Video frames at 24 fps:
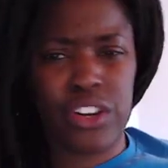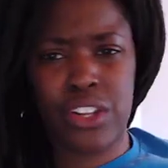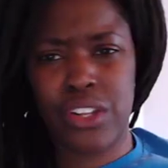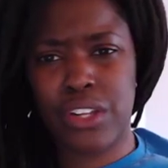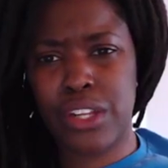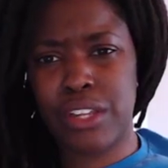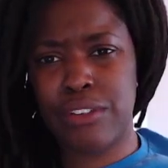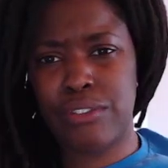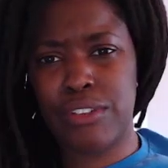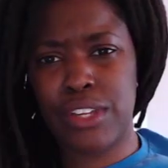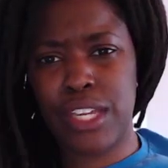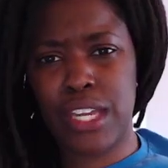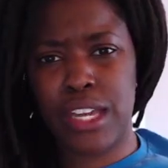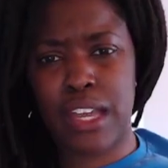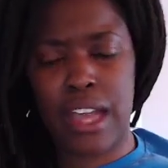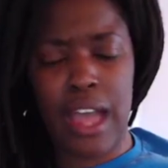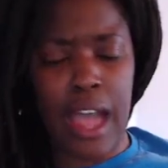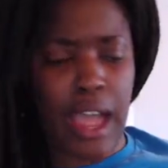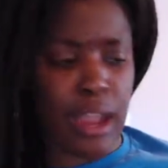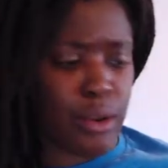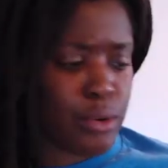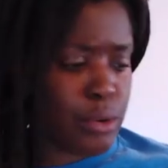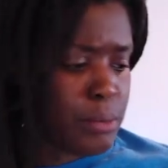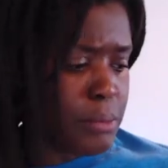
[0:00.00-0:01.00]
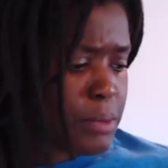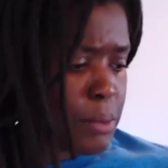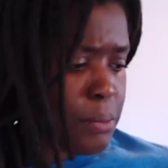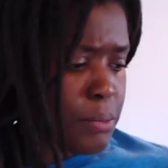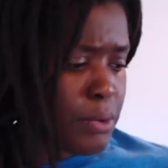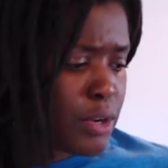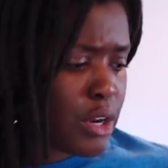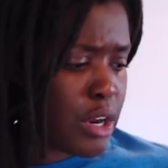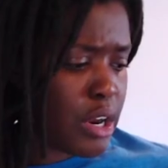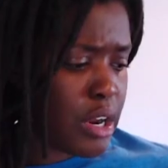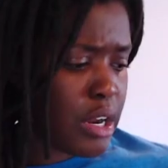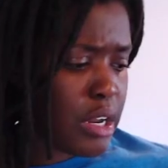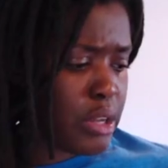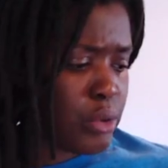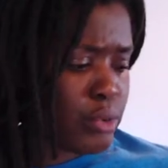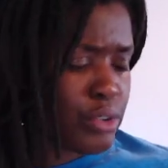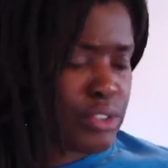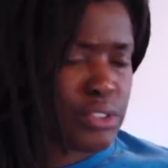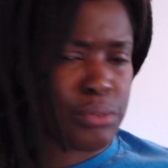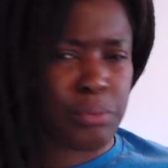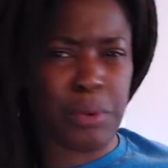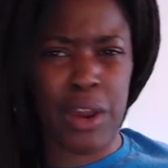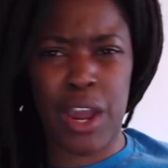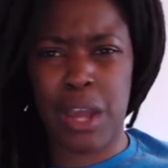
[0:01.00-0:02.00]
Olivia, I remember it
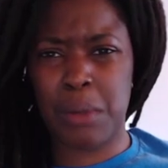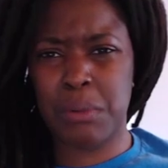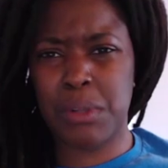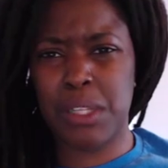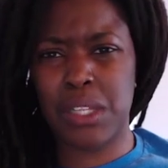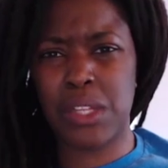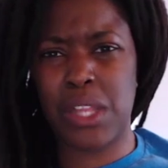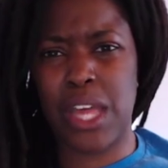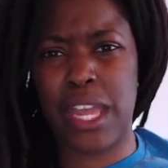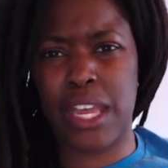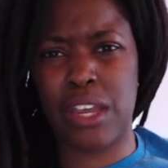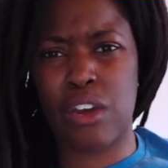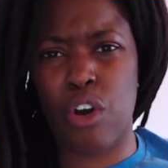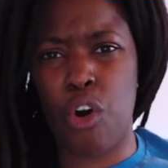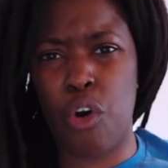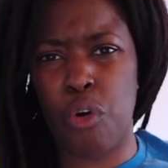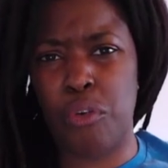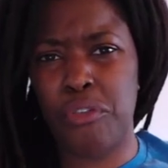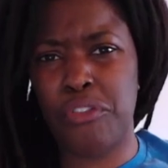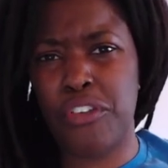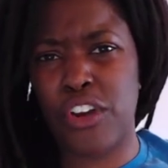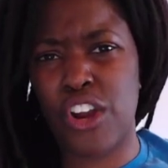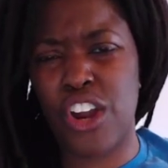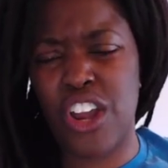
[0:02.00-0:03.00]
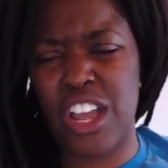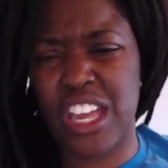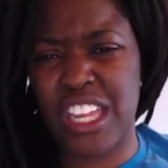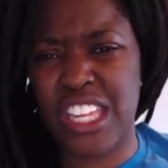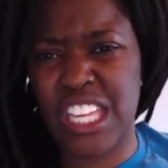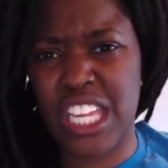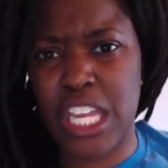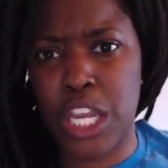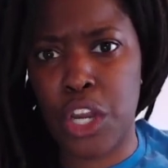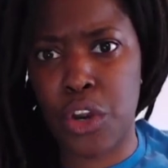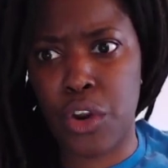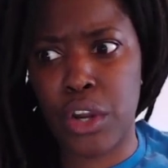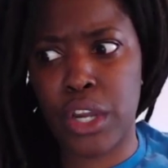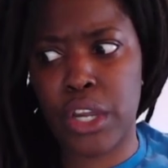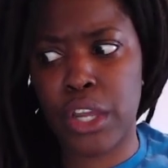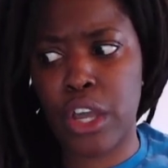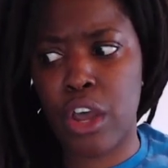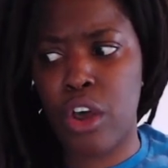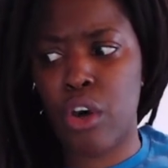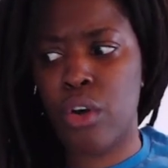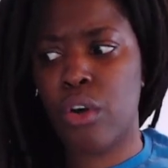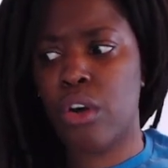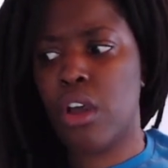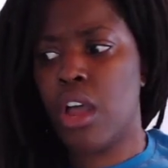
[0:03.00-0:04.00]
was probably over a year
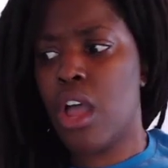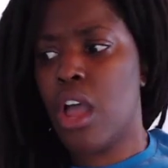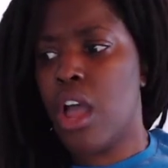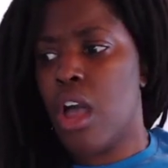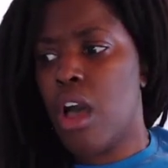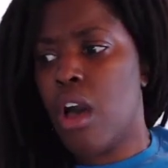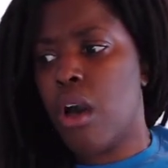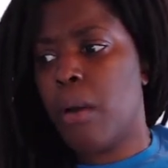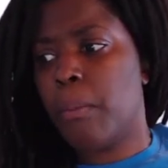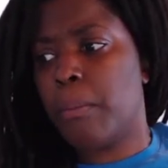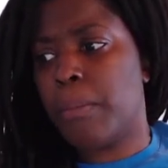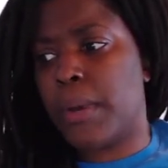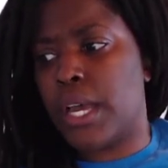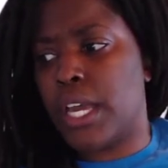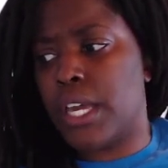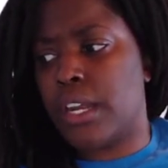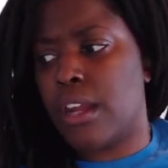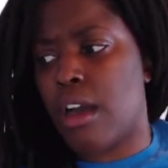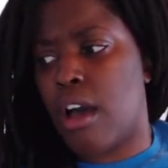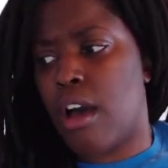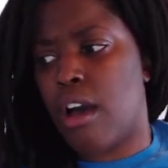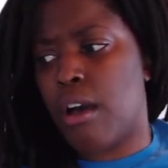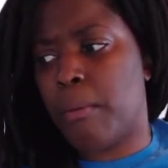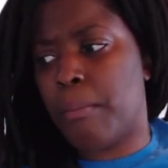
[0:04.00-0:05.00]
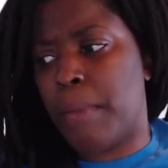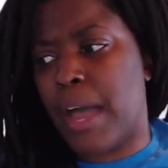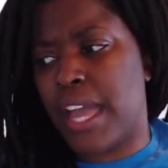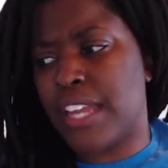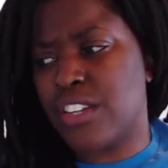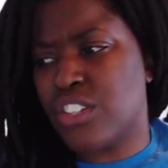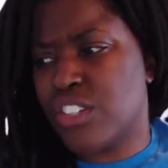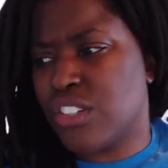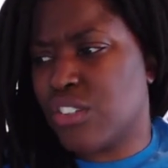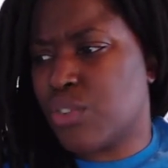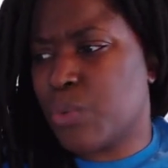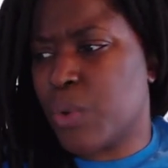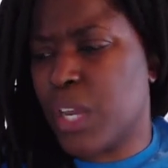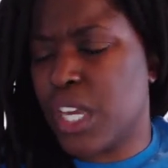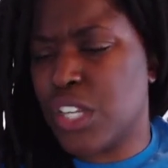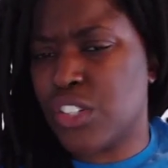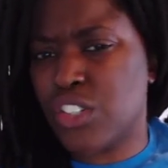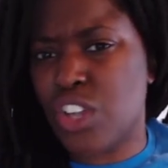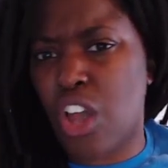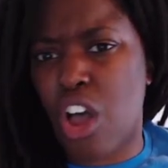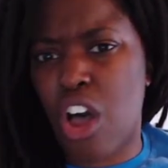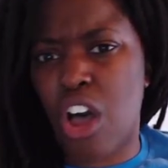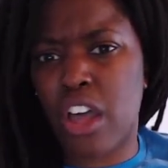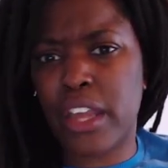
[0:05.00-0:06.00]
ago. But I just want
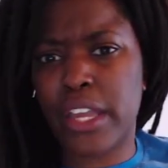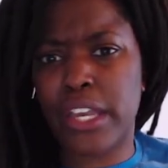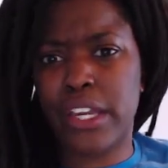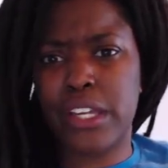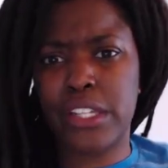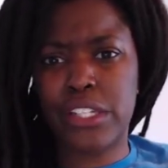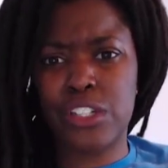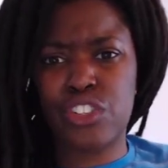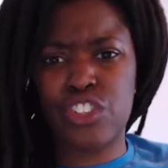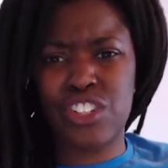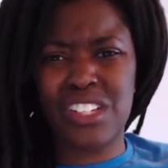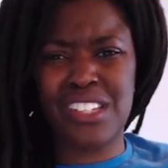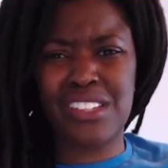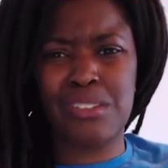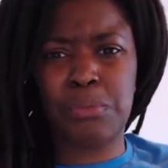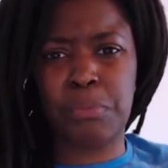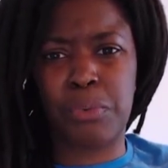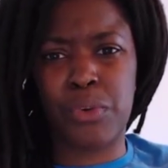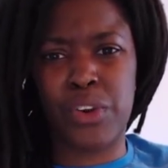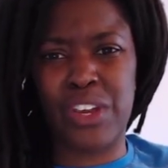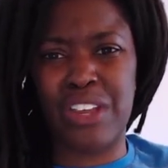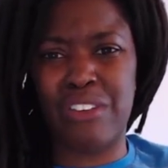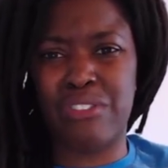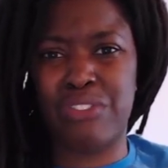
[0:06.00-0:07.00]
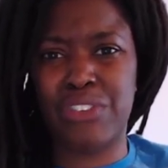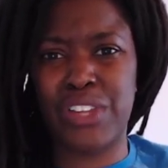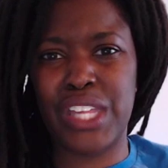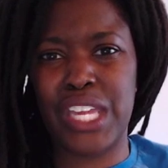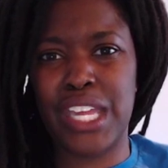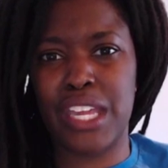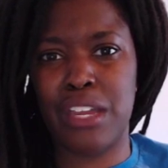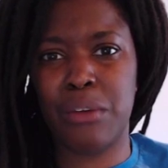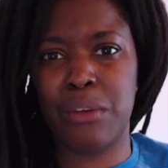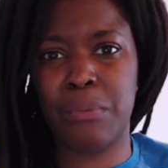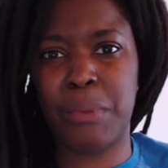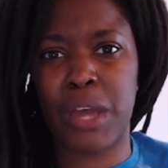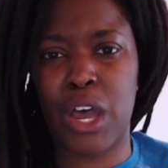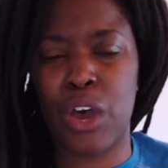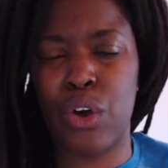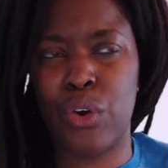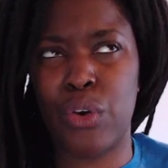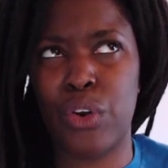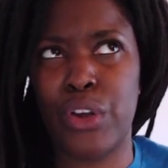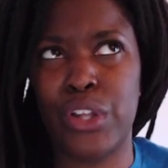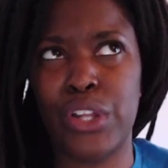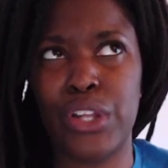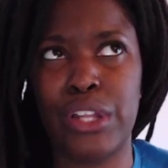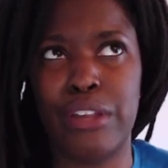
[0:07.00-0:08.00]
to talk just briefly
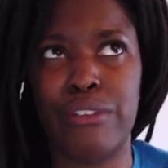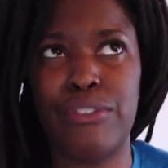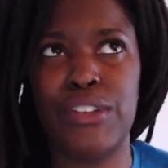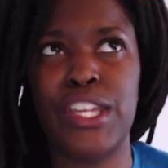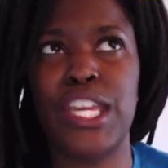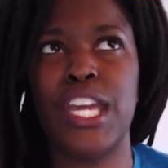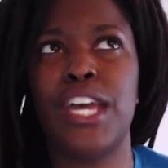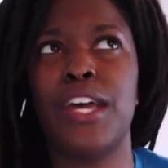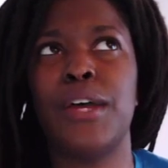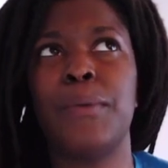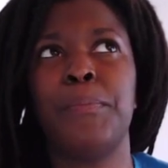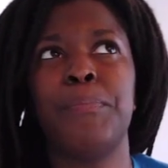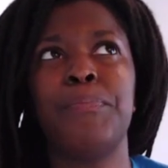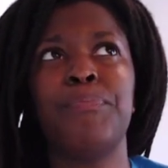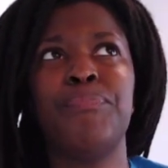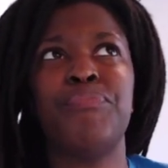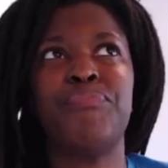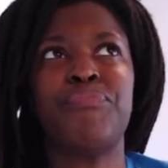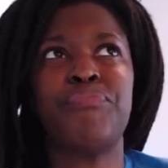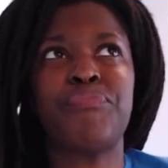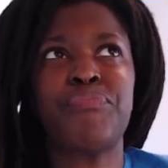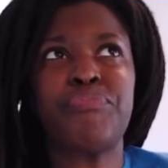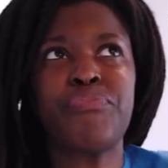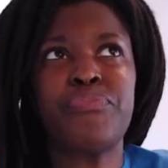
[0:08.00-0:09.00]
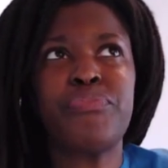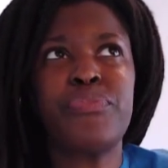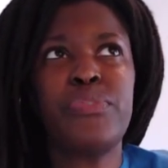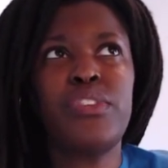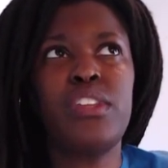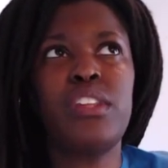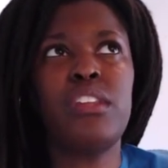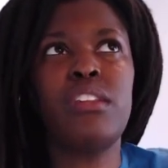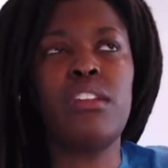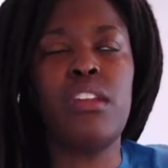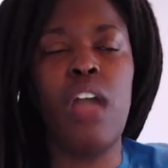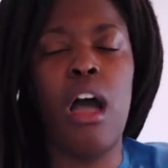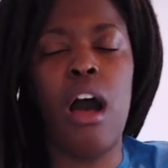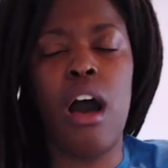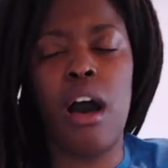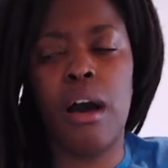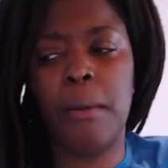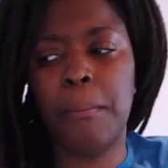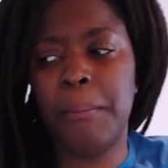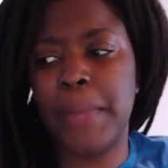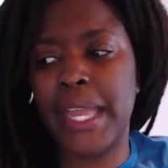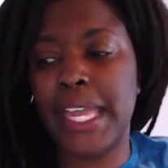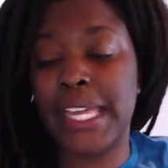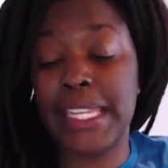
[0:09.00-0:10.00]
about Olivia
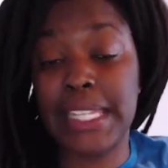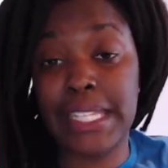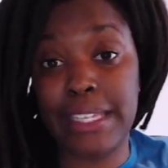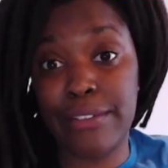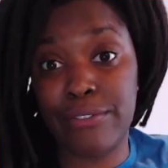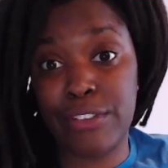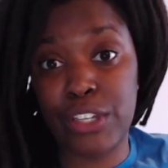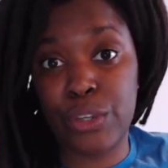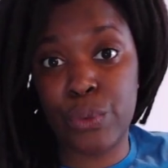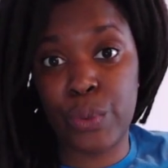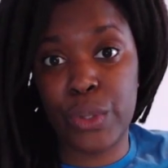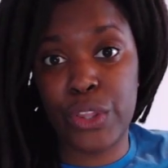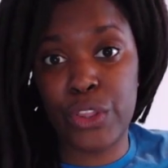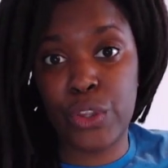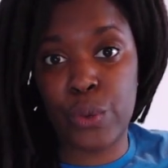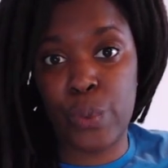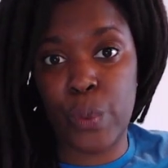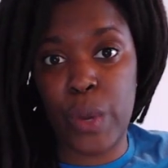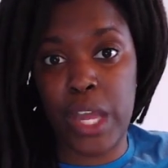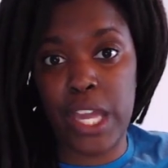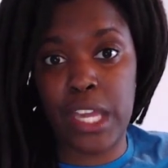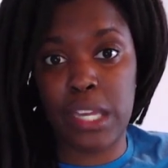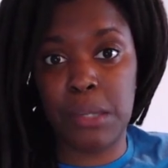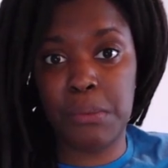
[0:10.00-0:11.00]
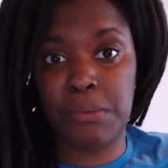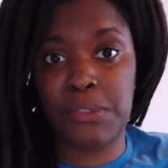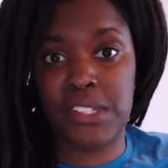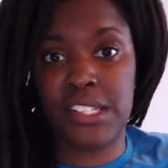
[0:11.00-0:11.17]
and living with the Webbs.